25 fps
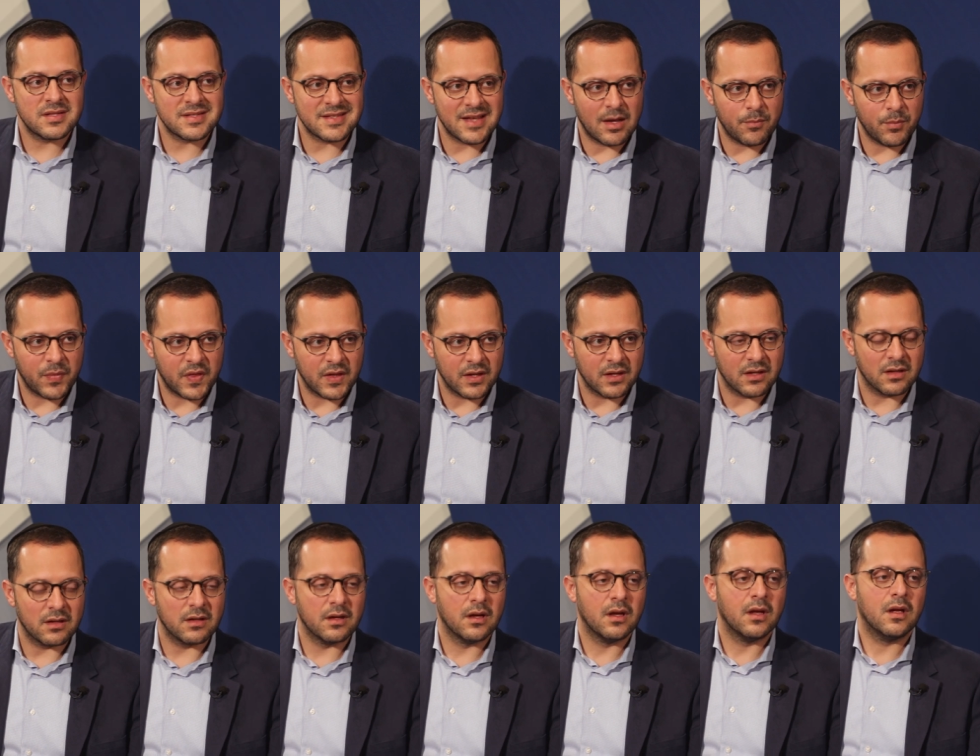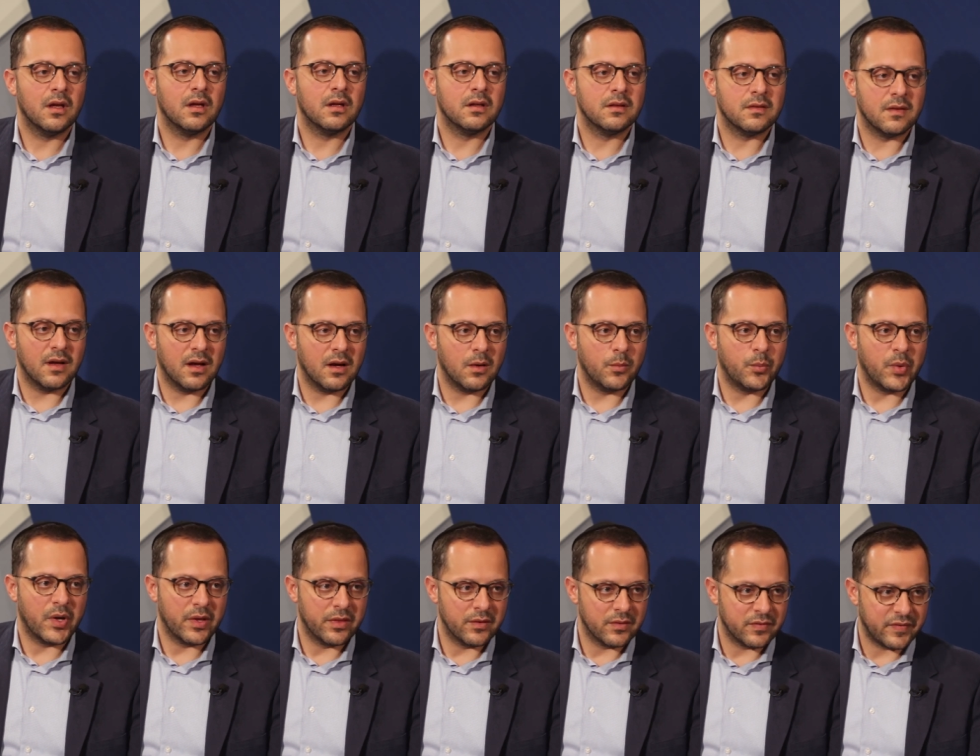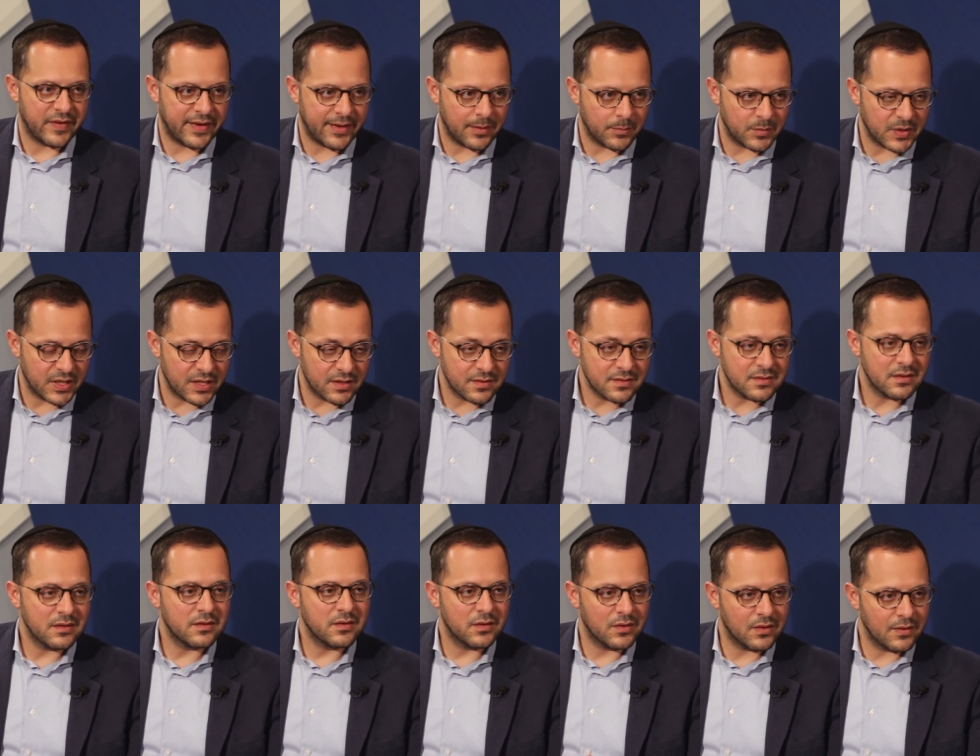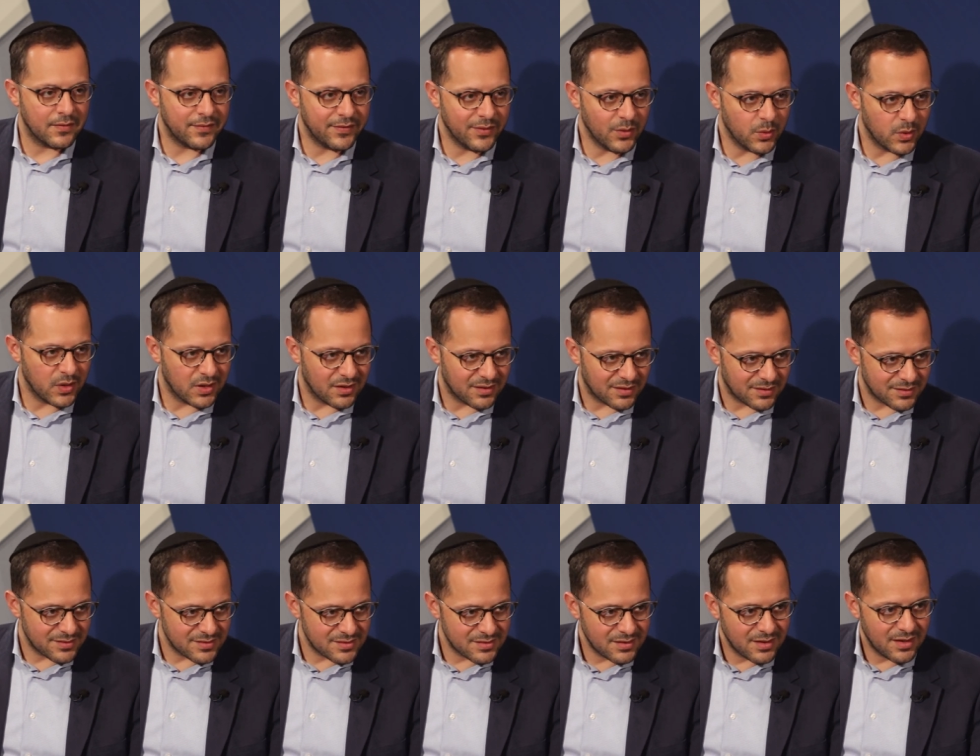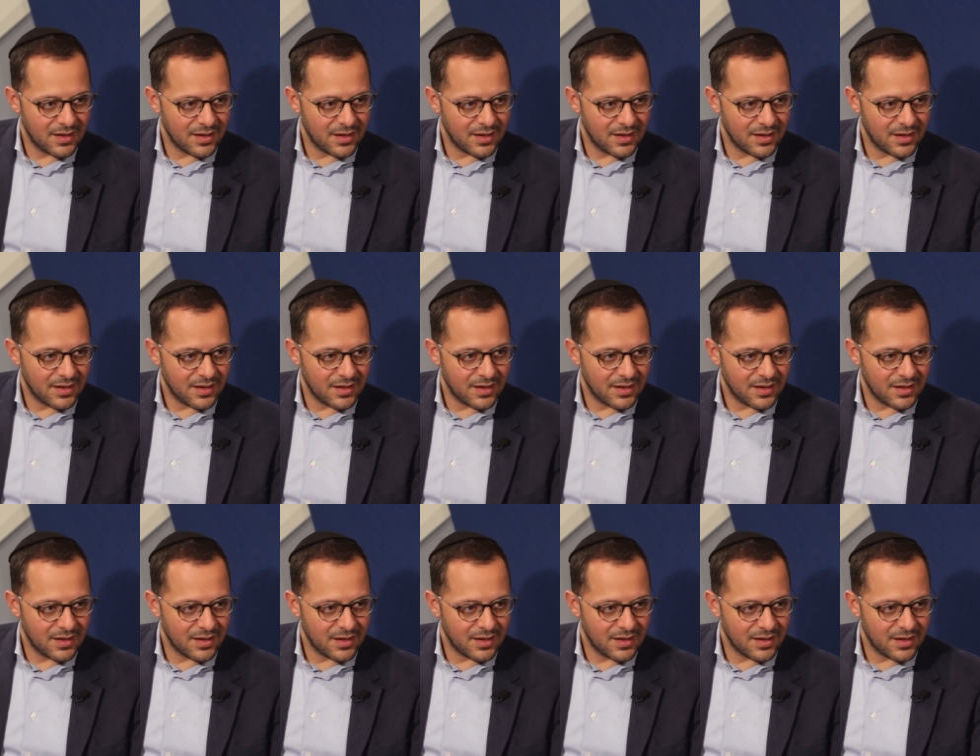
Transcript: something to help other families. It took a few years.